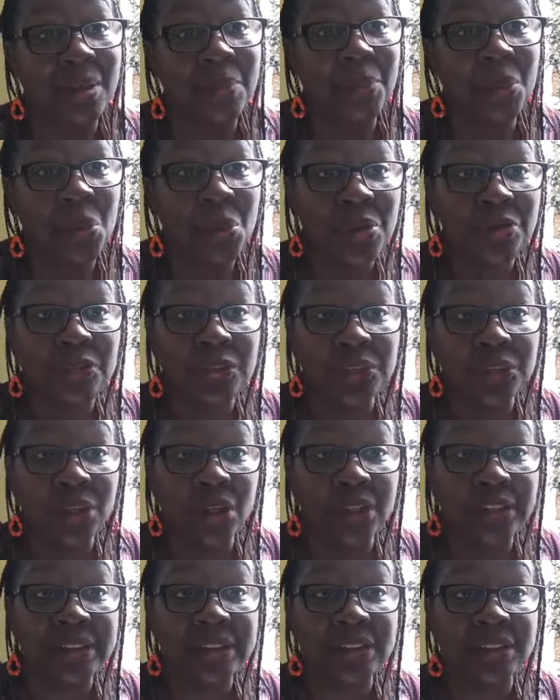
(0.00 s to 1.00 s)
But we've
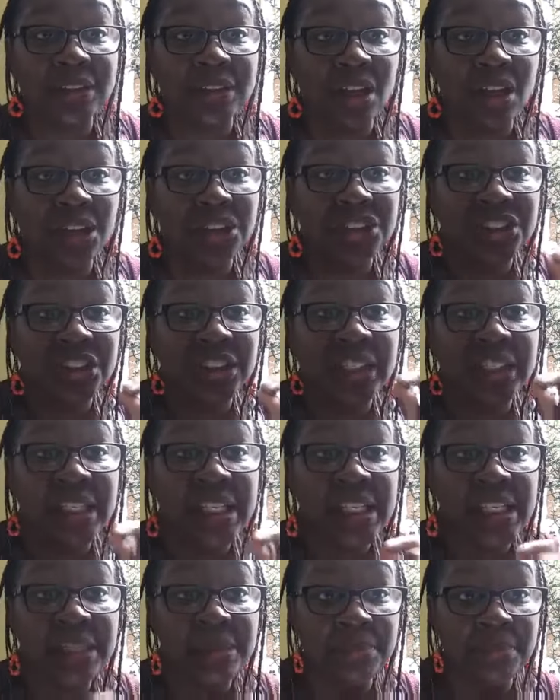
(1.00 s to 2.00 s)
just touched a
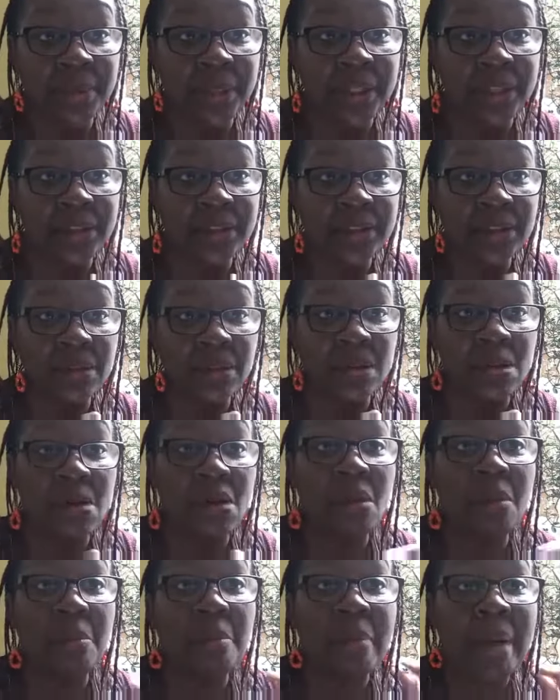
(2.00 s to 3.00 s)
little bit
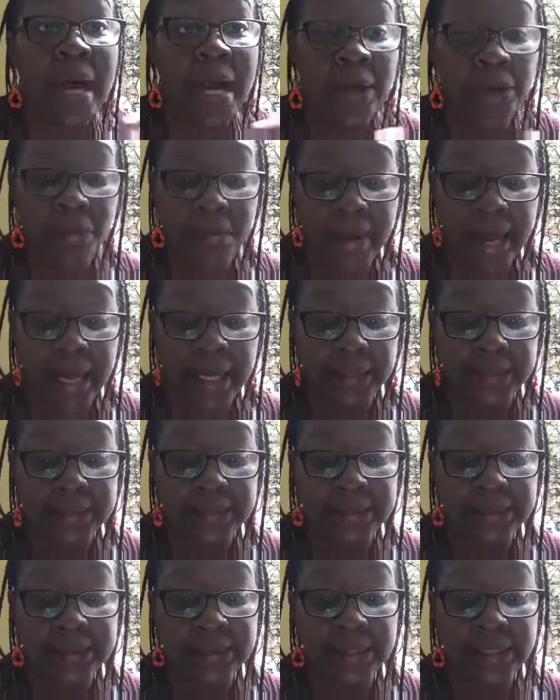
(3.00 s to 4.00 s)
on
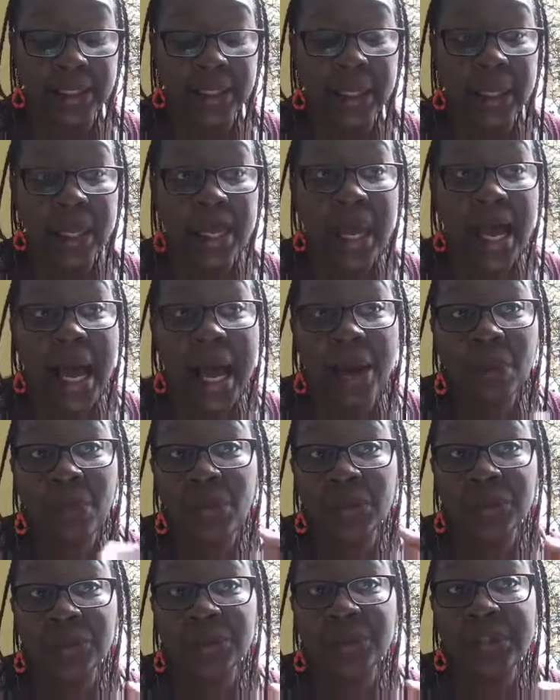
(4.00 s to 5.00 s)
biomass. I
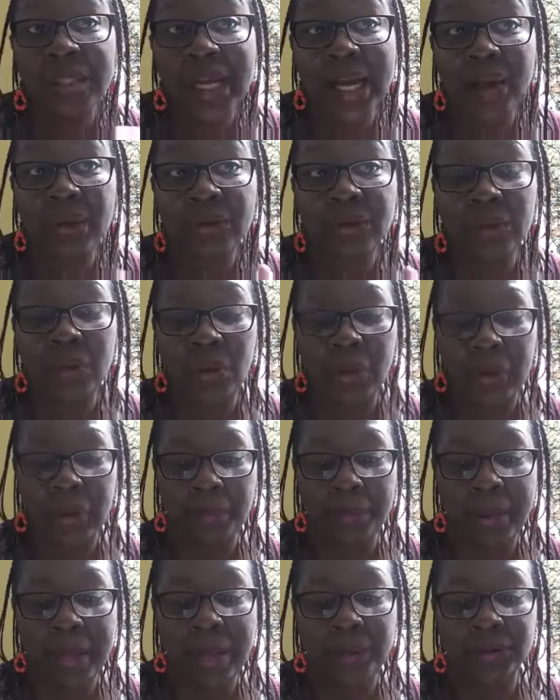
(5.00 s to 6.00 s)
want to now talk
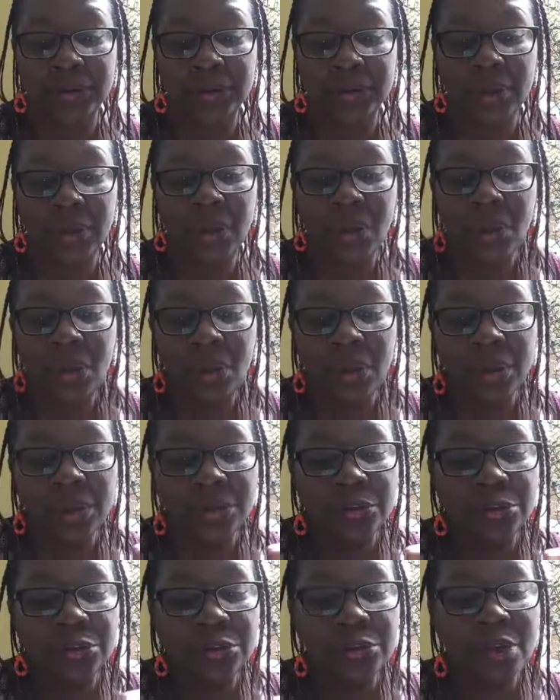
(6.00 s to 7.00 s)
about
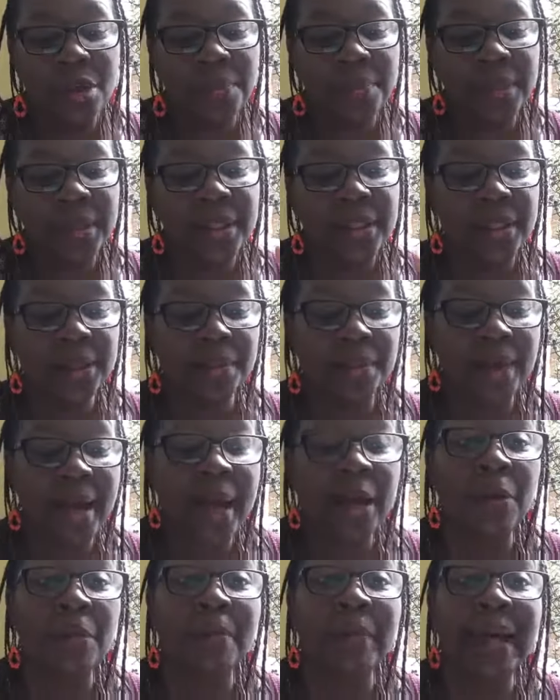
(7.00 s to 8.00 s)
dropping the
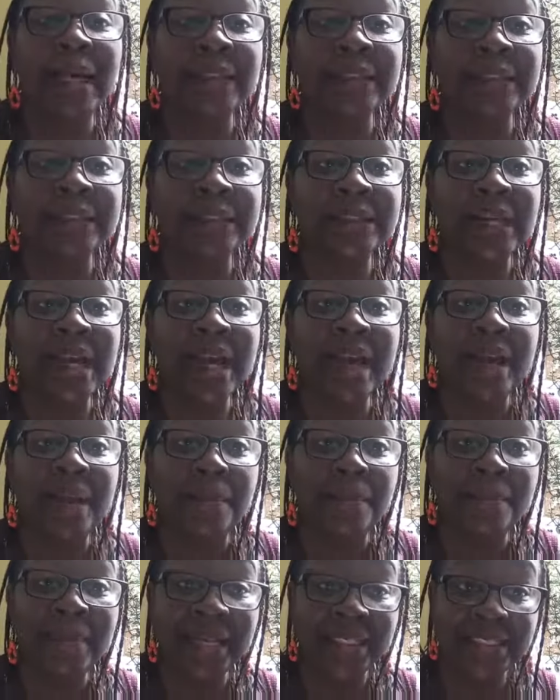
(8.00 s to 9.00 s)
biomass
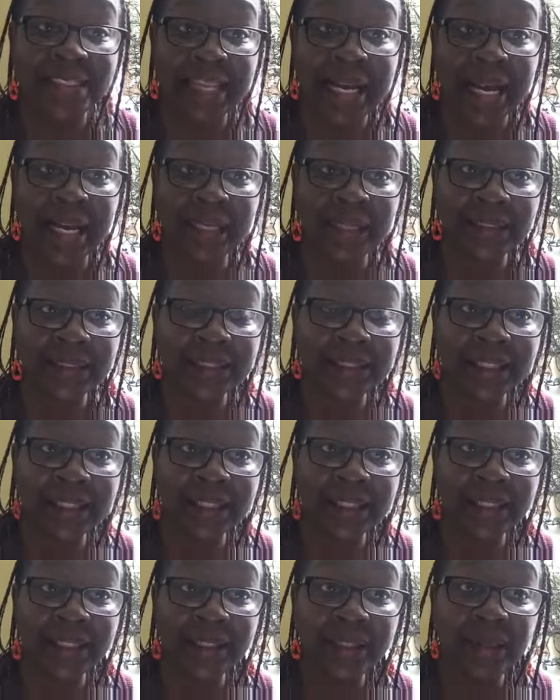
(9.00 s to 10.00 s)
mentality.
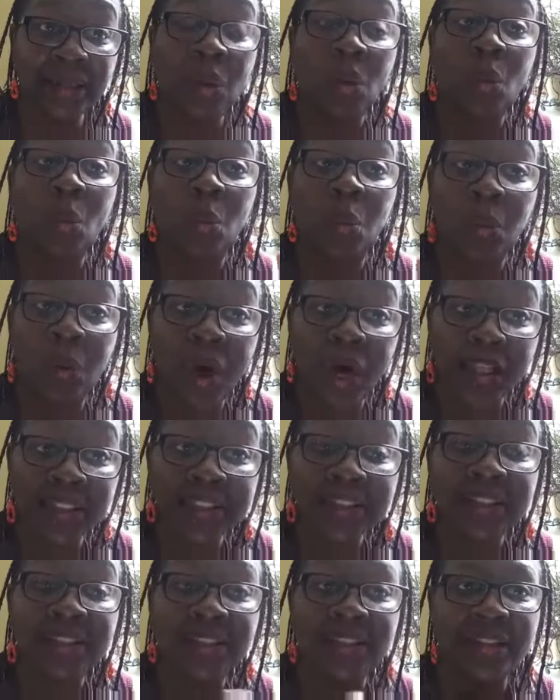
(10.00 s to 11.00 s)

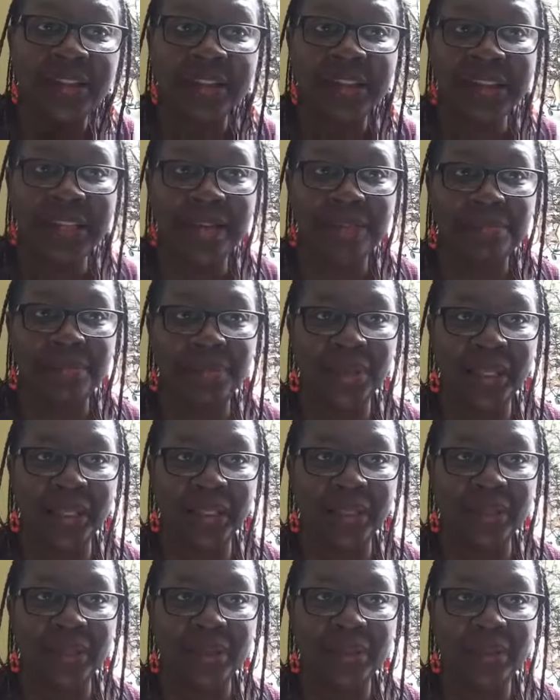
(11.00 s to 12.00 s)
What does that
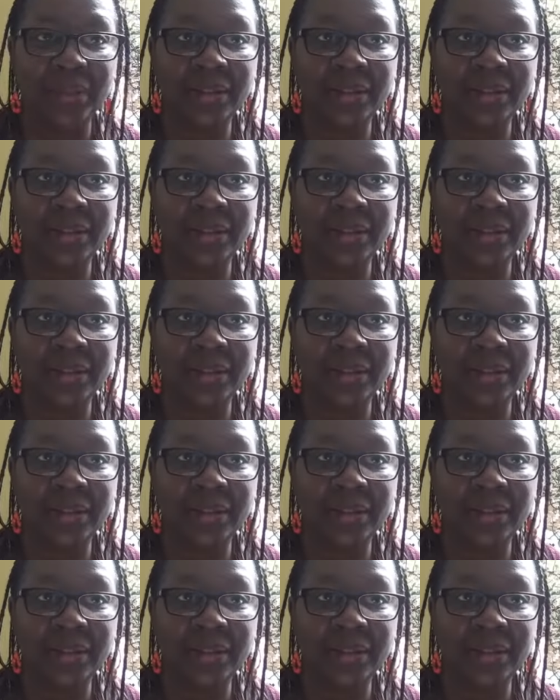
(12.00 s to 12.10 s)
mean?